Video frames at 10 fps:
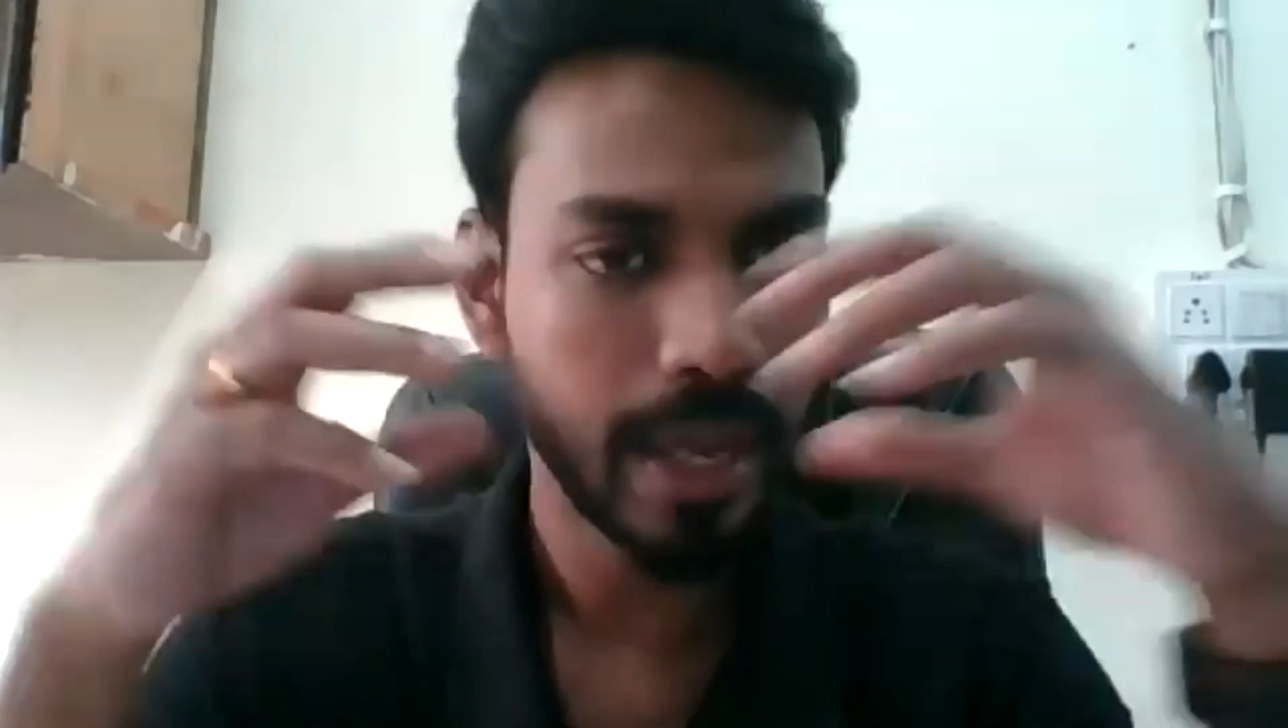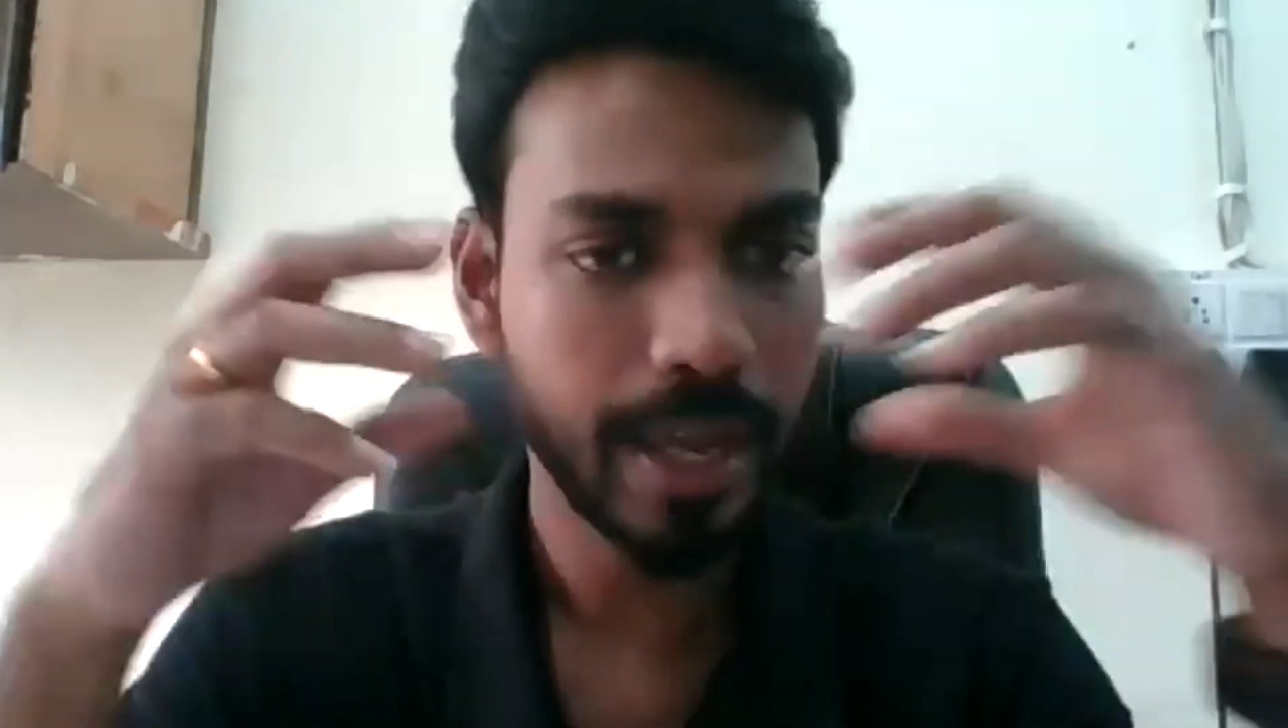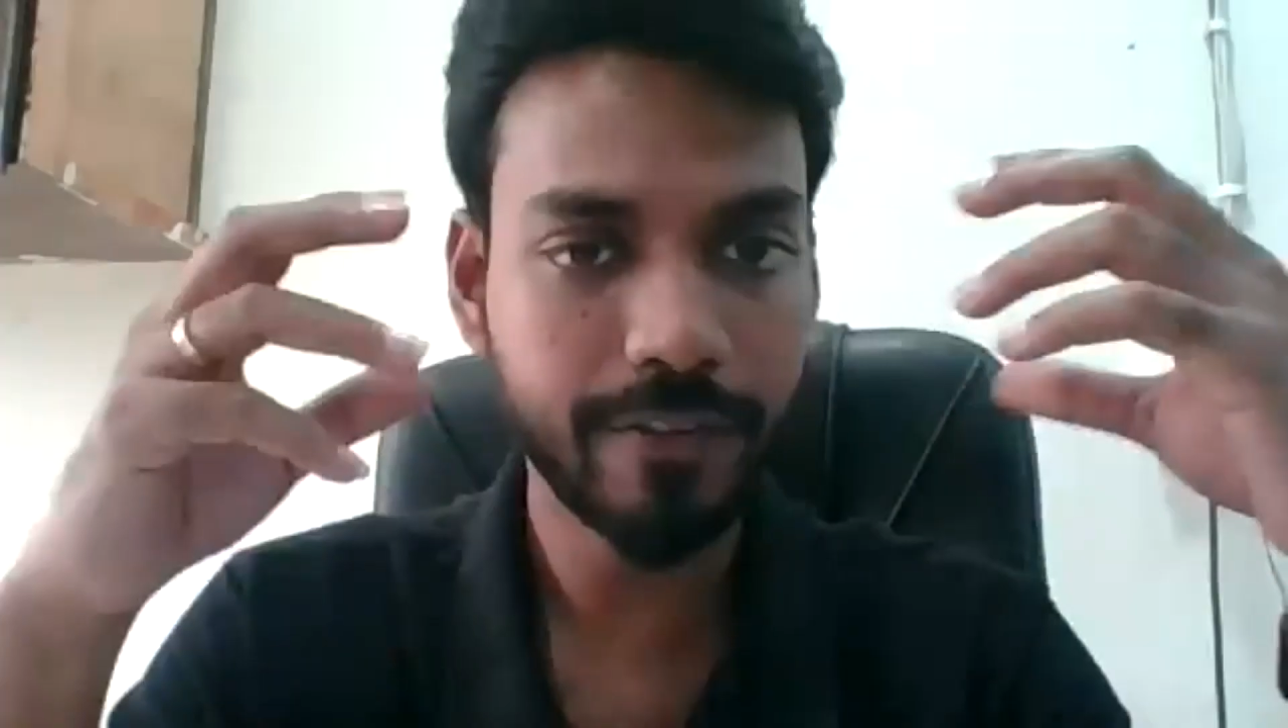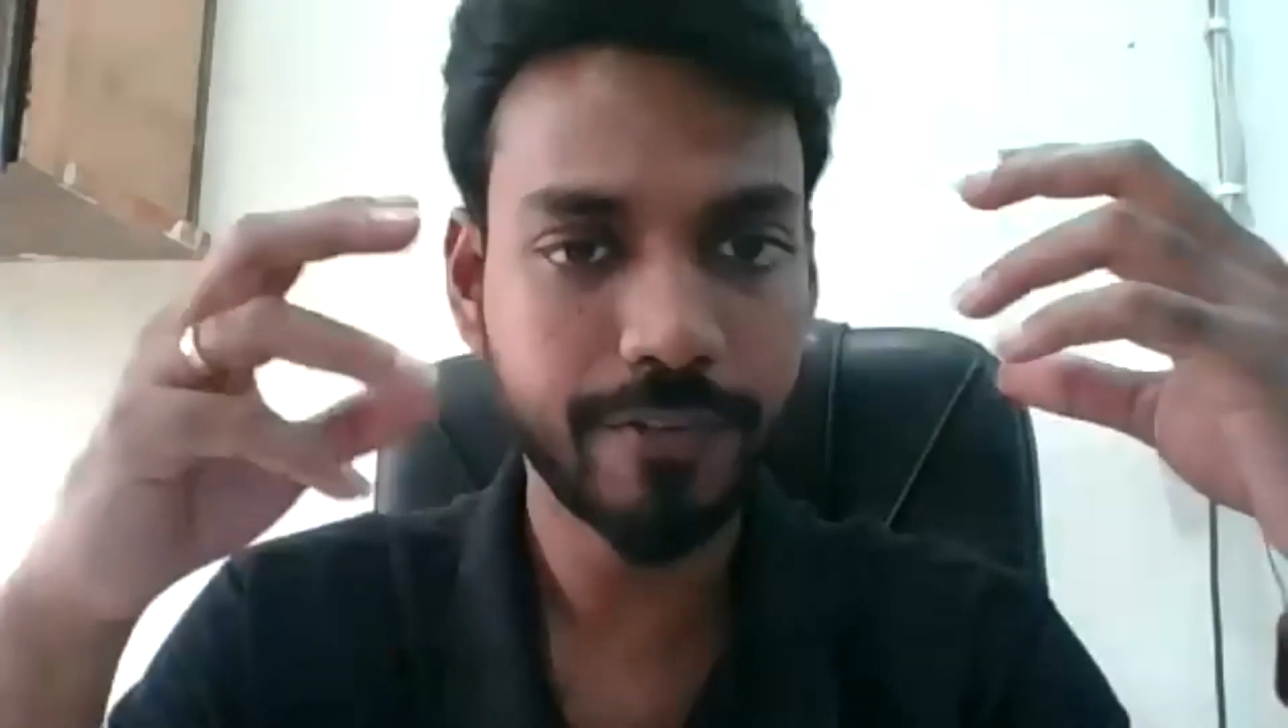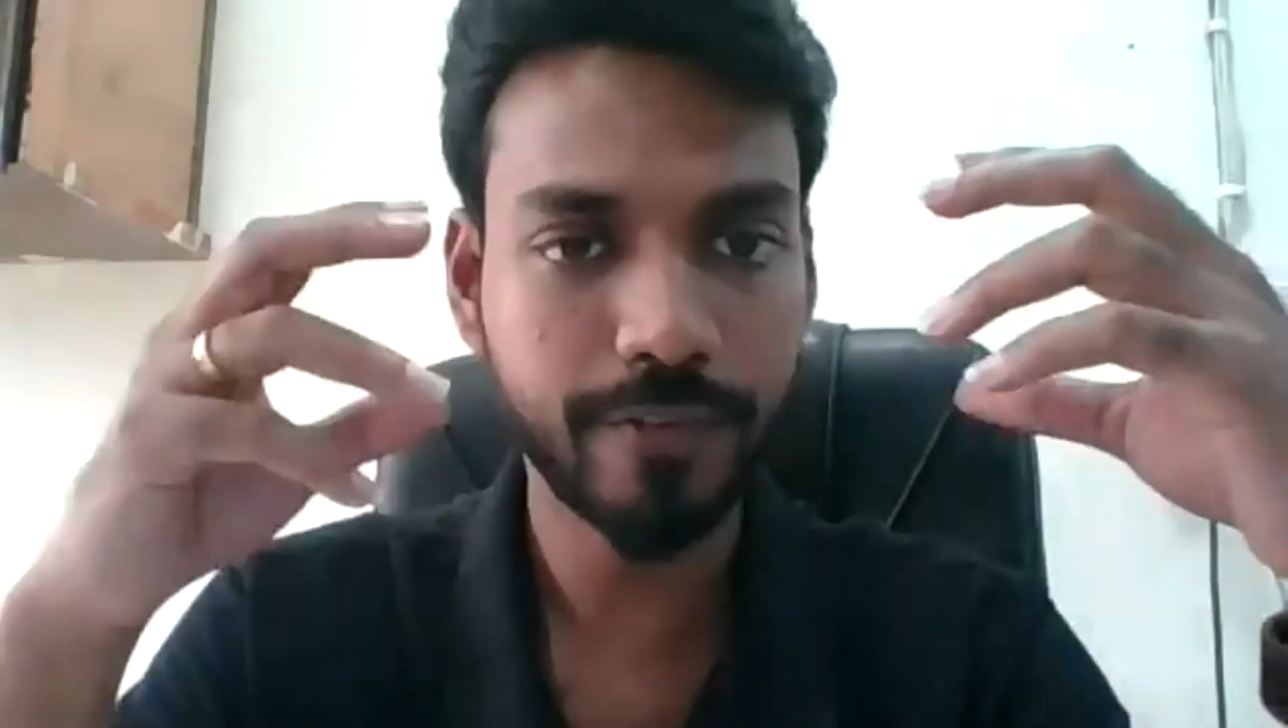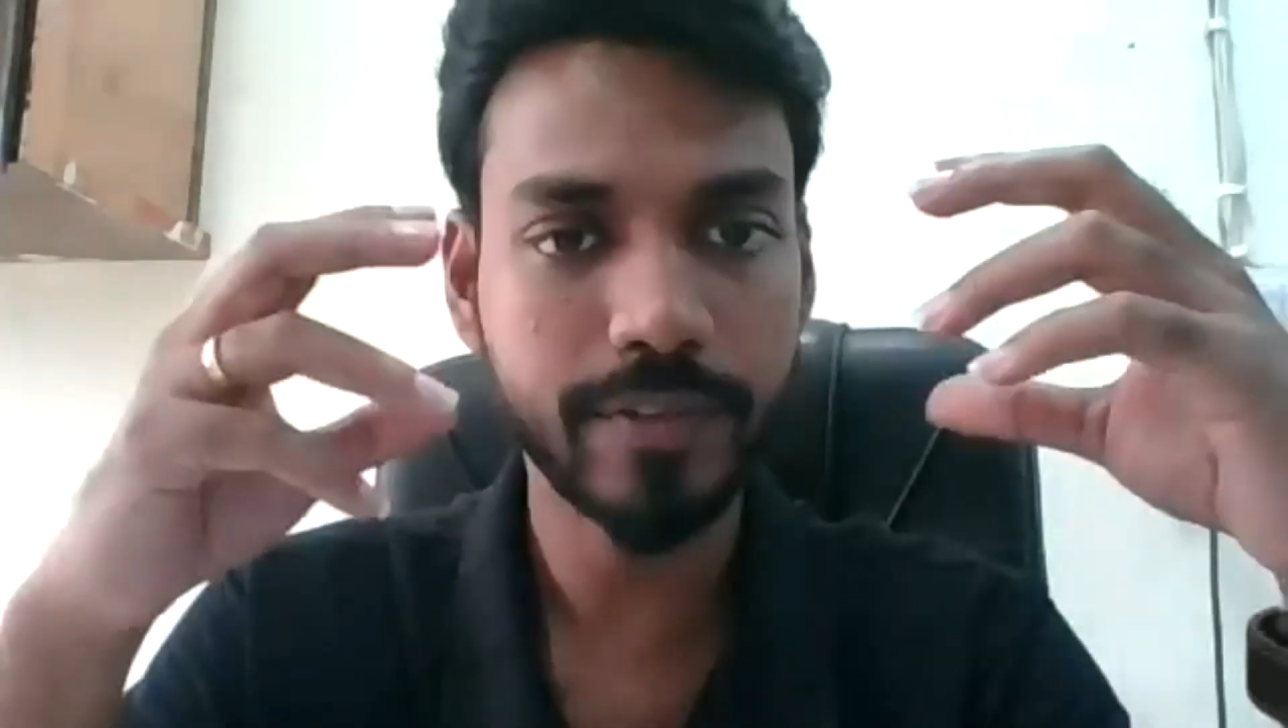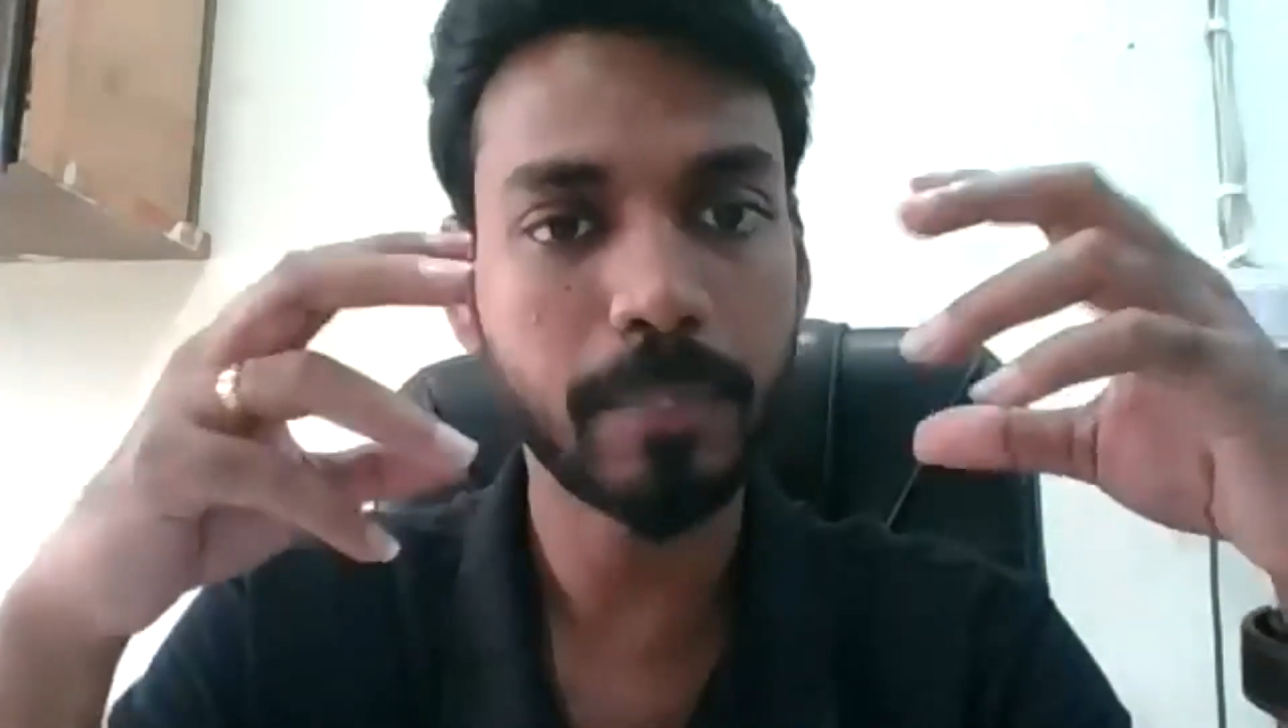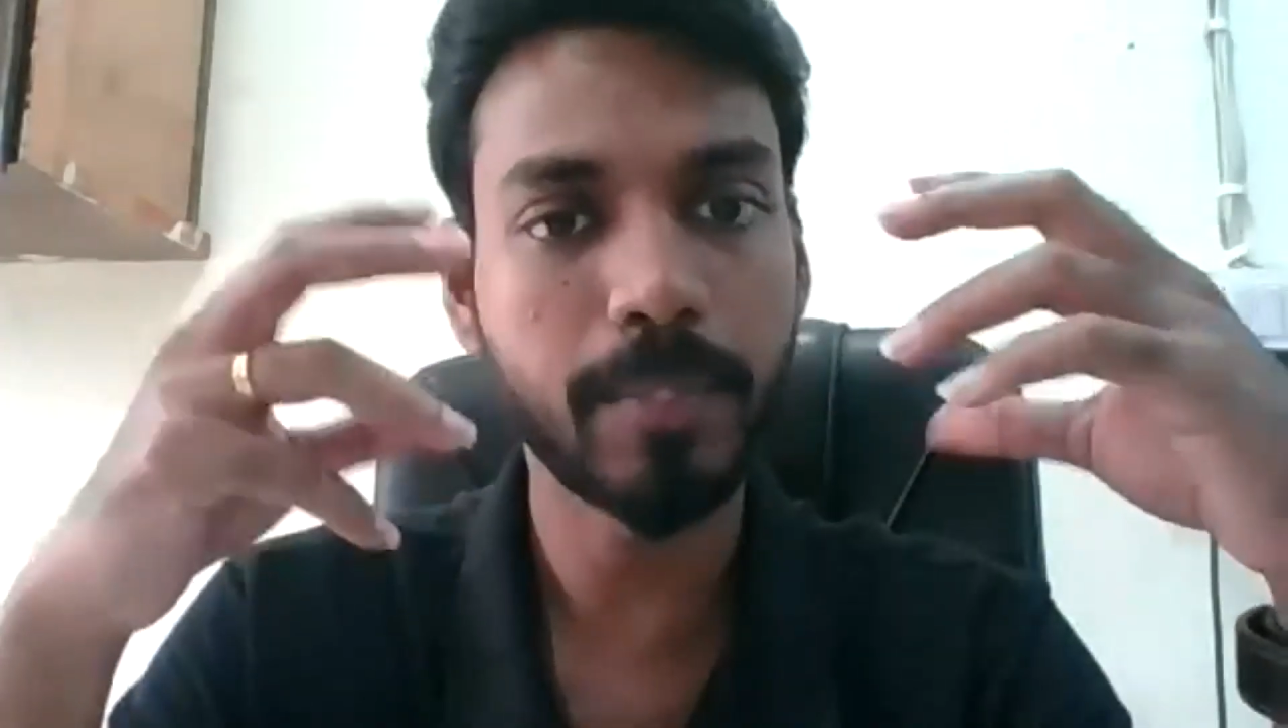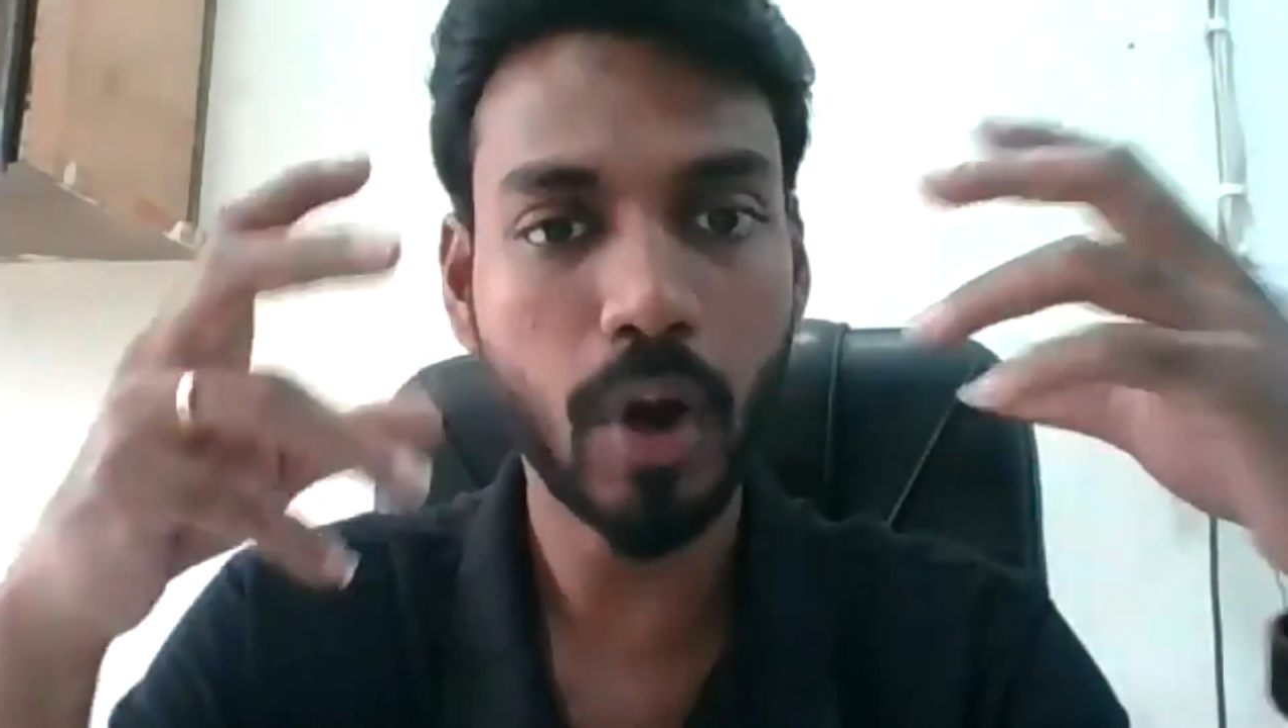If the